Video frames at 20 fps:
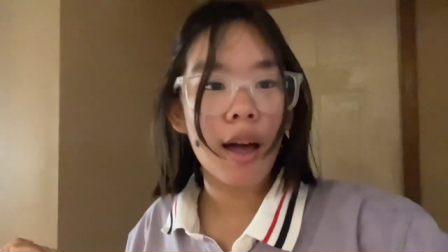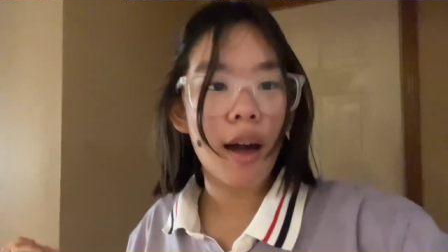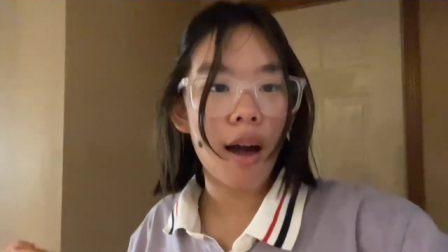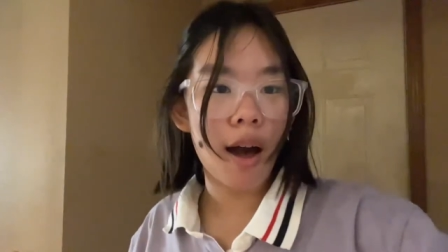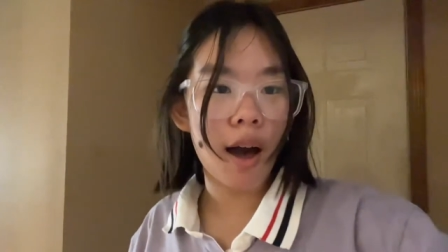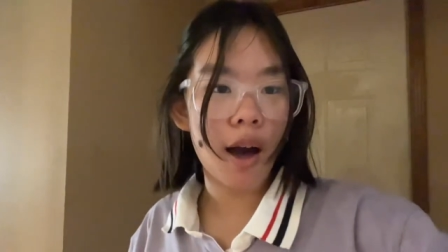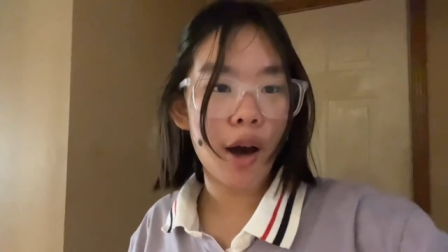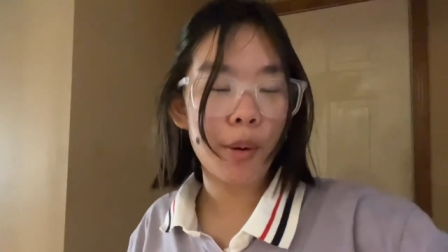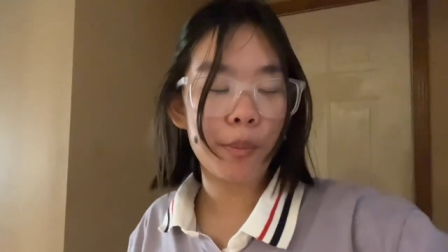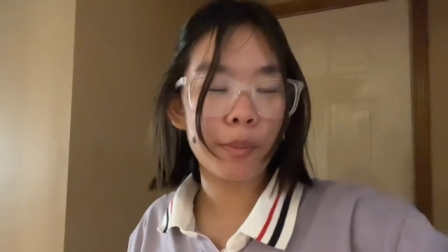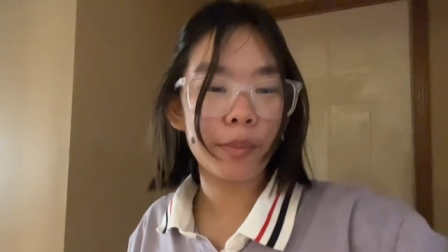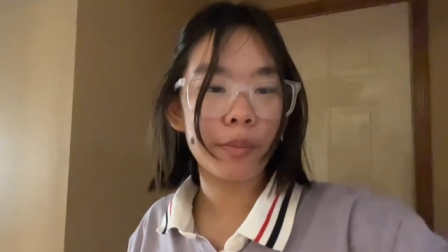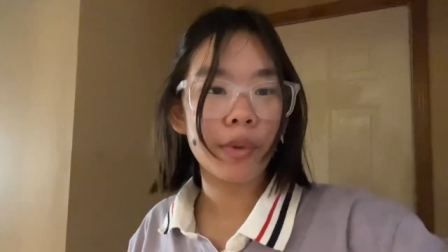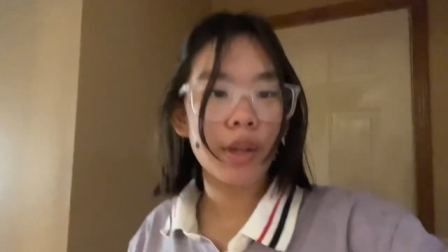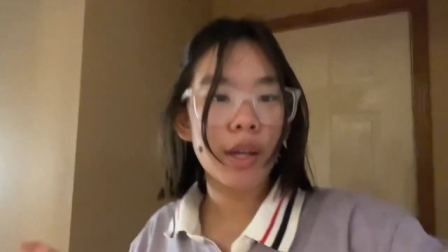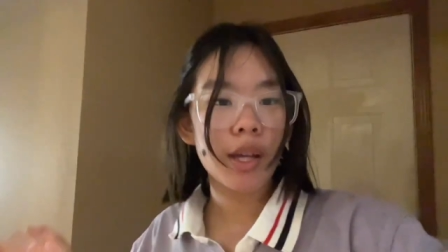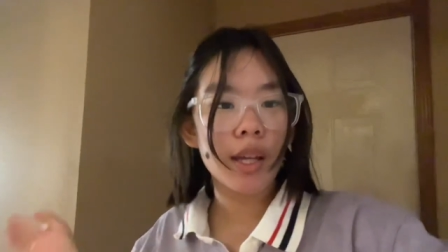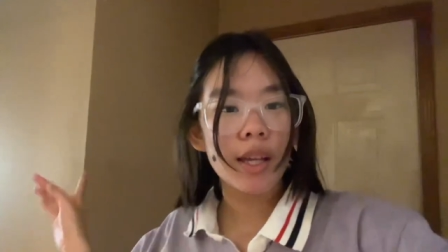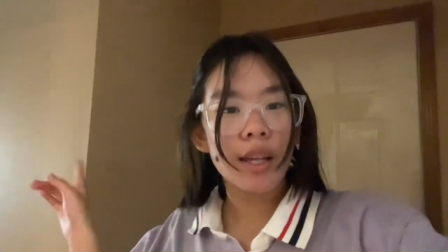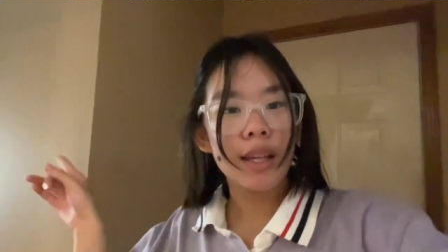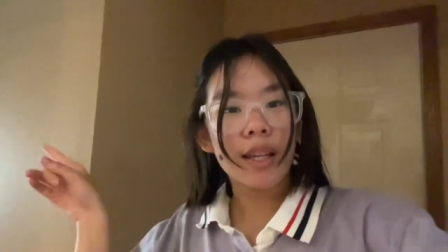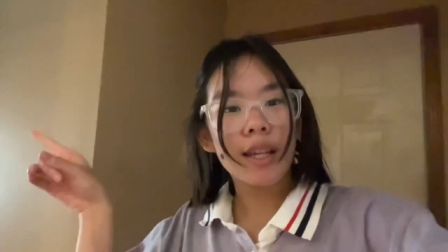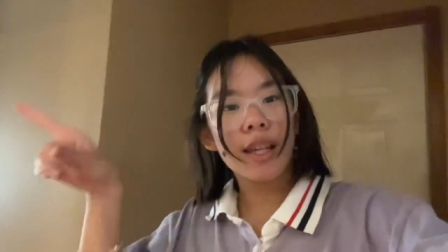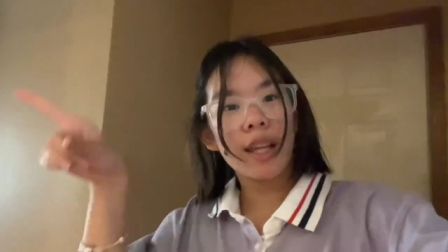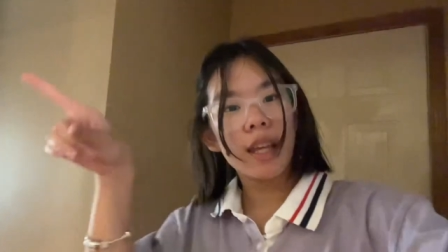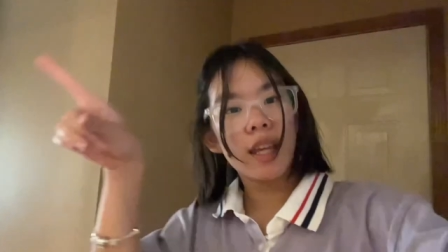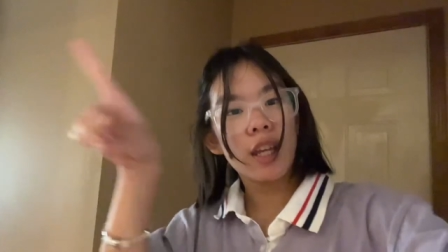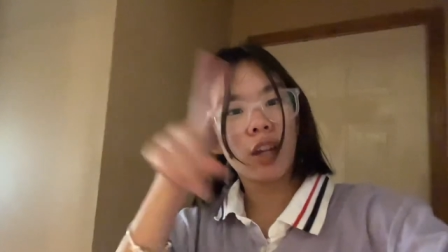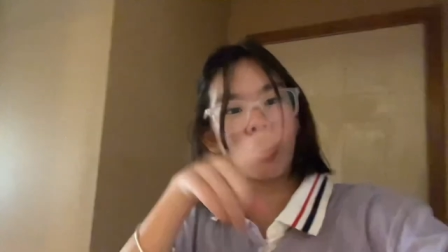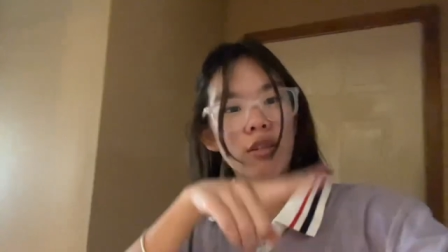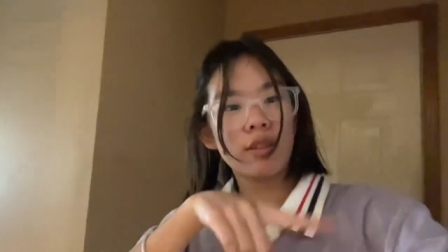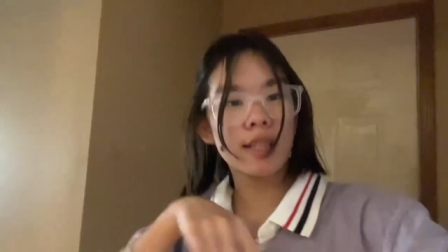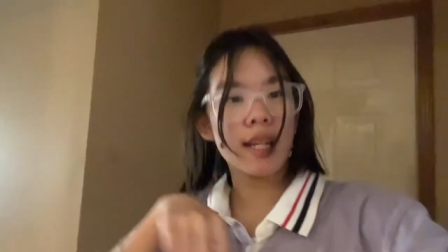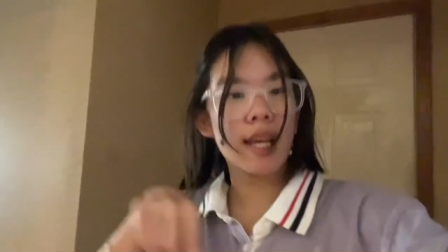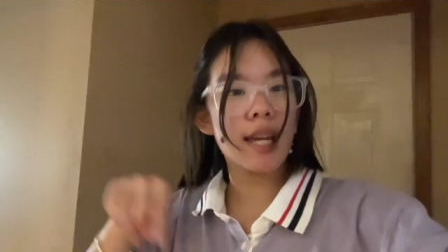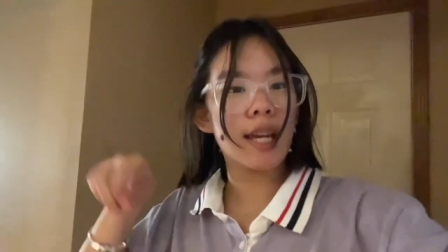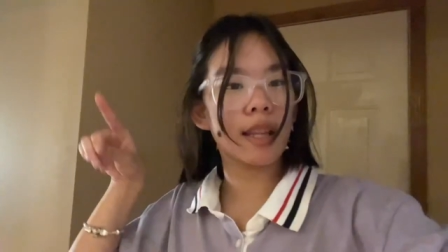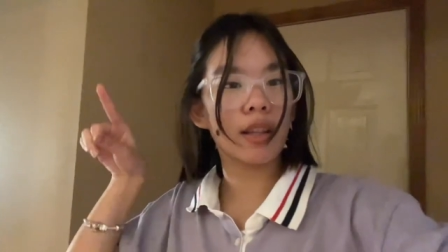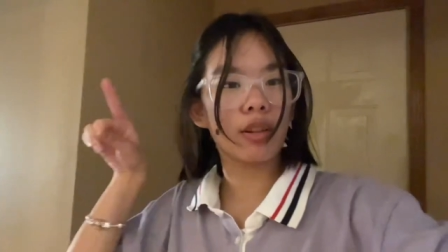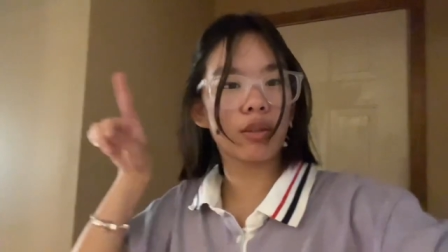Um, here's
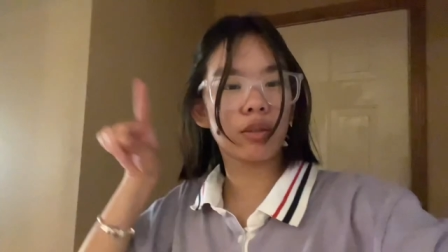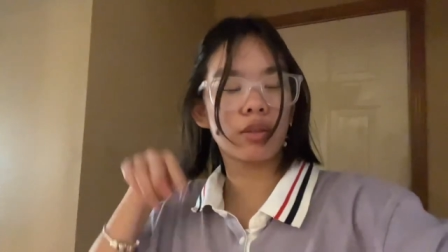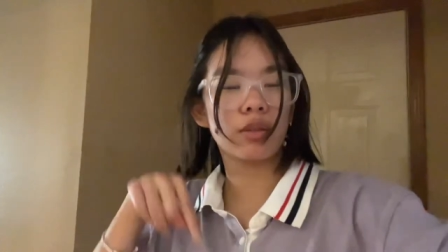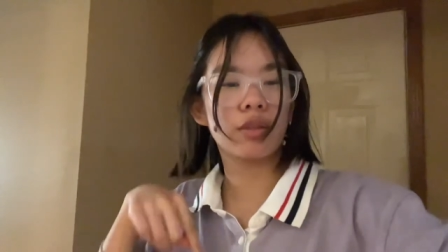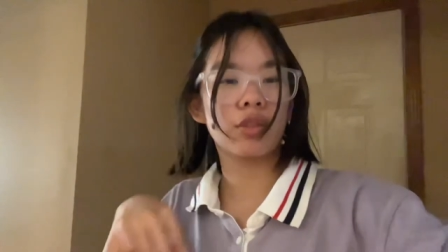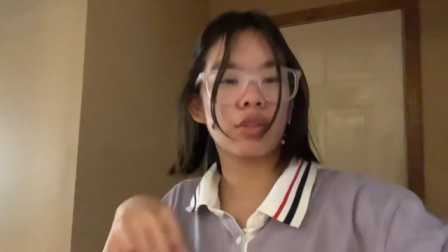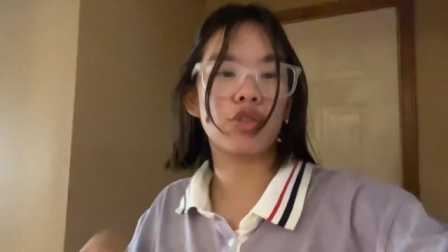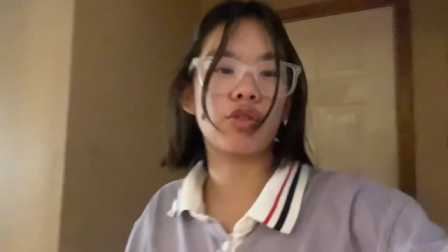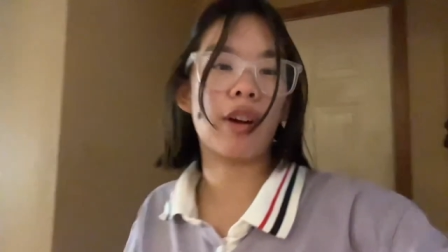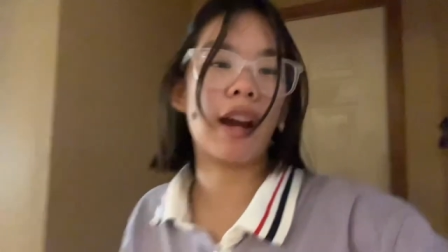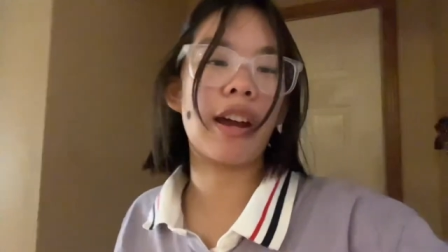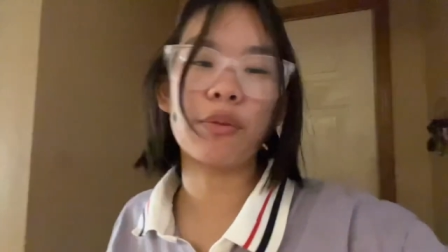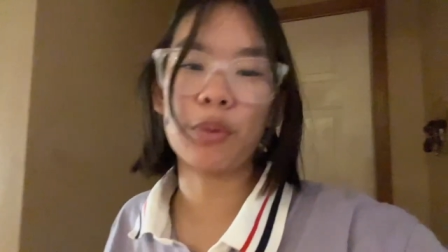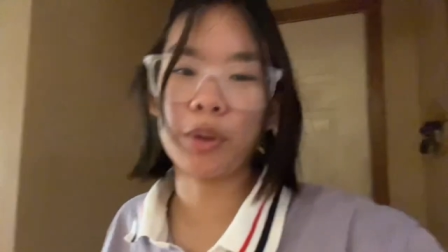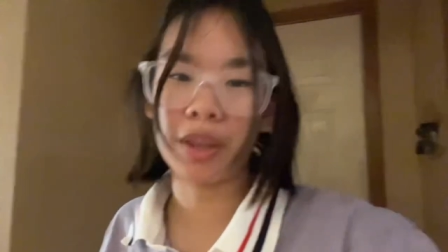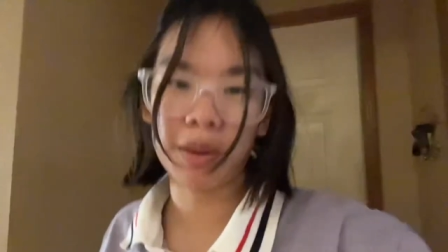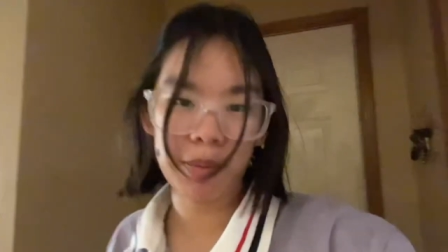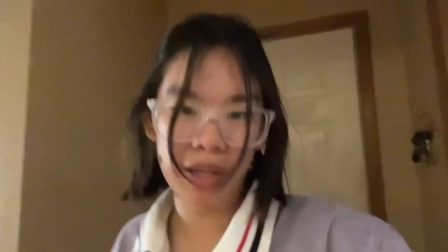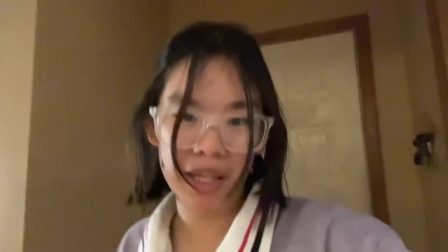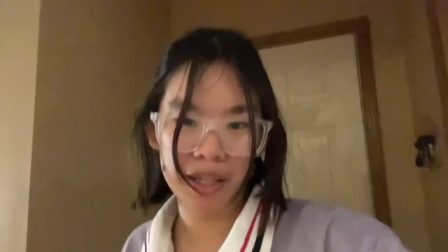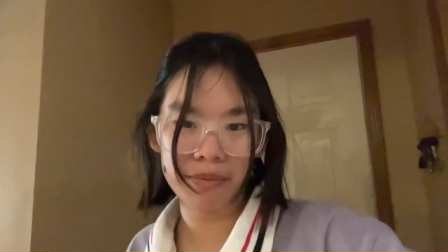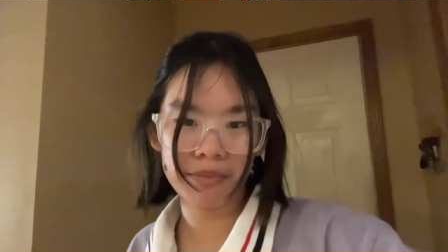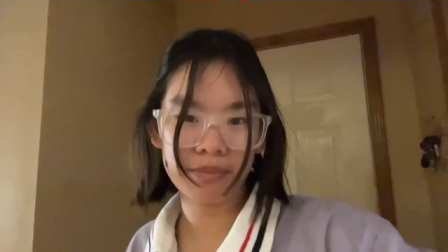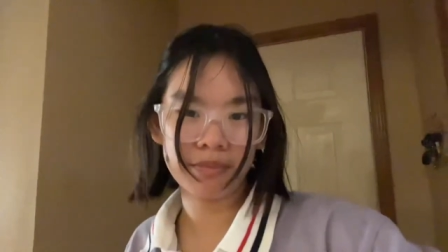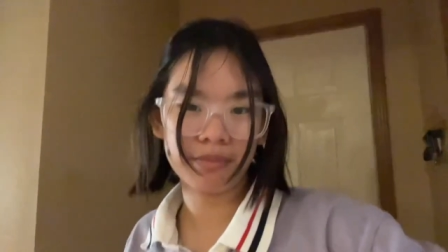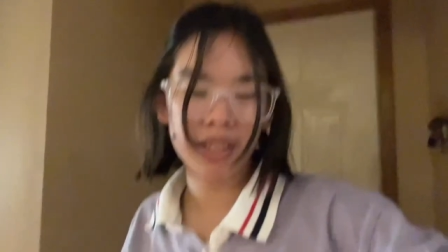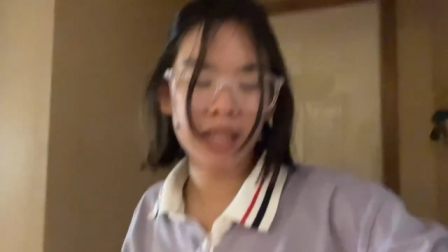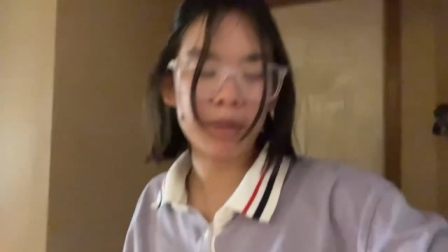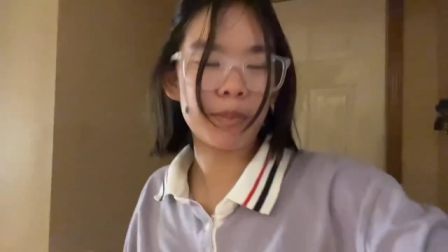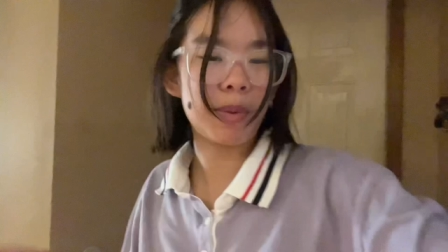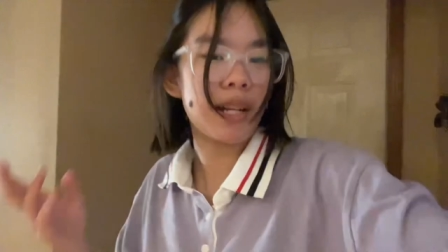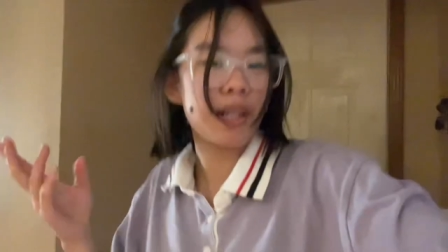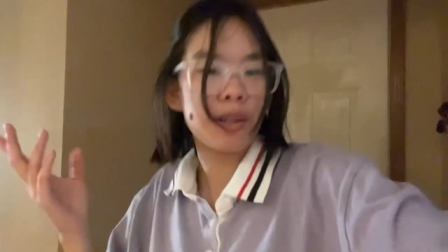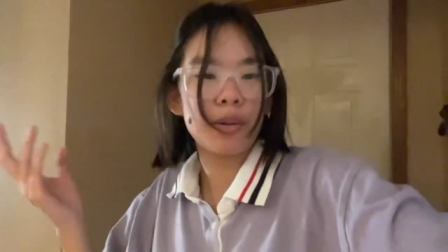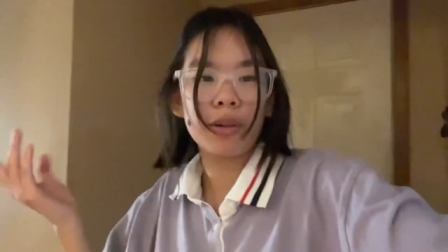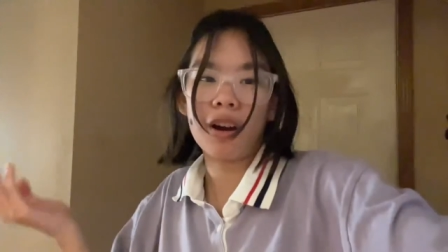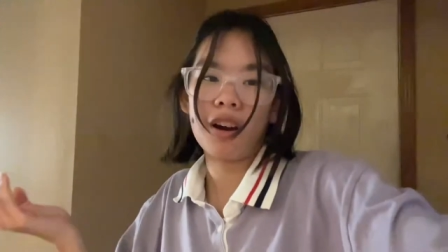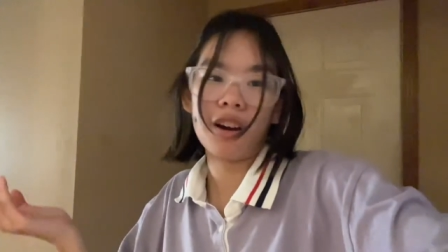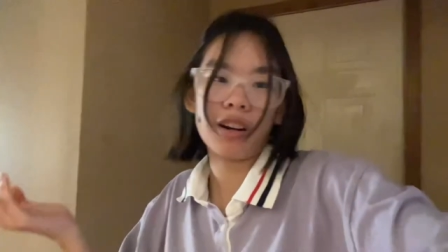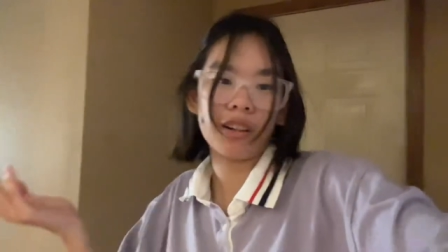a little drive with me in my new
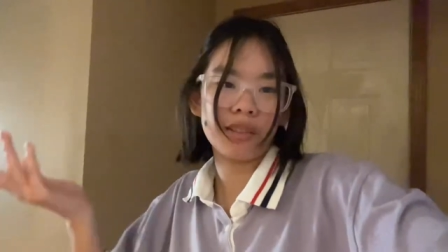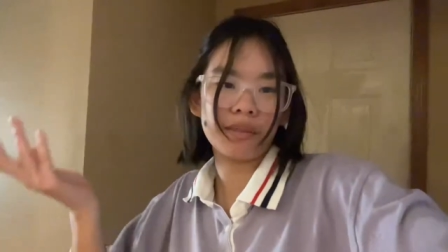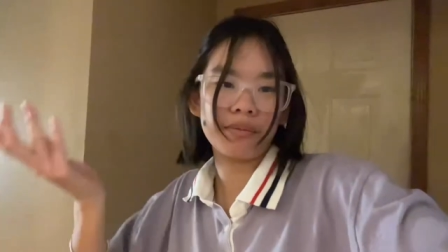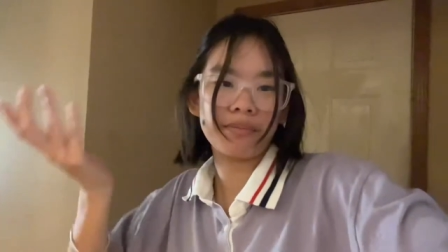car.